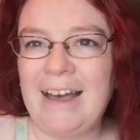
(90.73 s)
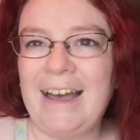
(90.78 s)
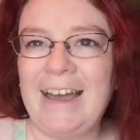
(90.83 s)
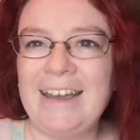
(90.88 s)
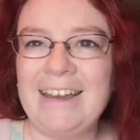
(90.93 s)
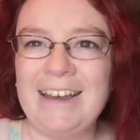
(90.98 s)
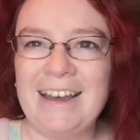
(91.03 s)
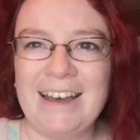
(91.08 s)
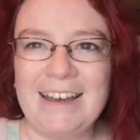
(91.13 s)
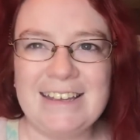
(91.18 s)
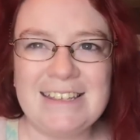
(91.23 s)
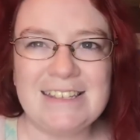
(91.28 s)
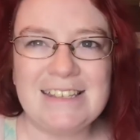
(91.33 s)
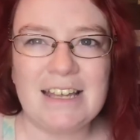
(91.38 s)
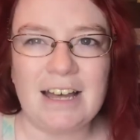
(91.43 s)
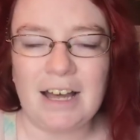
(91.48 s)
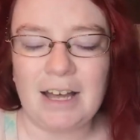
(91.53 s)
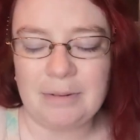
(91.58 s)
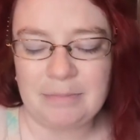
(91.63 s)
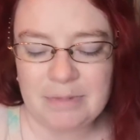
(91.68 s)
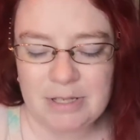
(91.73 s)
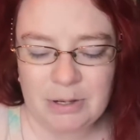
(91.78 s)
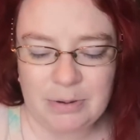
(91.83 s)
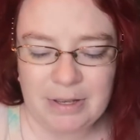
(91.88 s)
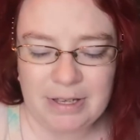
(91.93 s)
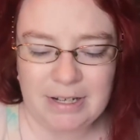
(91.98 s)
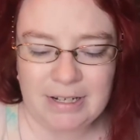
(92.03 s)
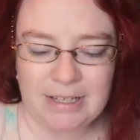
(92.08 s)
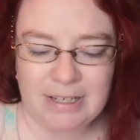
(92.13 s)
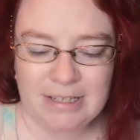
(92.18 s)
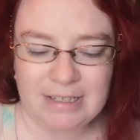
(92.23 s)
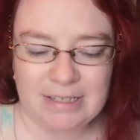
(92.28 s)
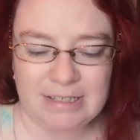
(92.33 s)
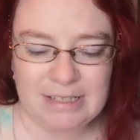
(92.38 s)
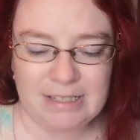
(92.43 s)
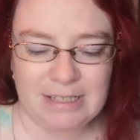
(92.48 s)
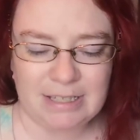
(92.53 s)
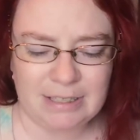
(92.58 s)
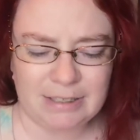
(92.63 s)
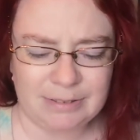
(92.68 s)
Hi guys! So it
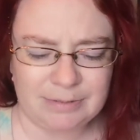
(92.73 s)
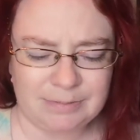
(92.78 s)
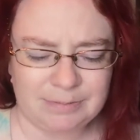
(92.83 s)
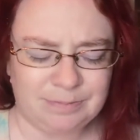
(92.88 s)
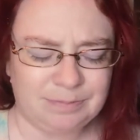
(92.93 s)
is,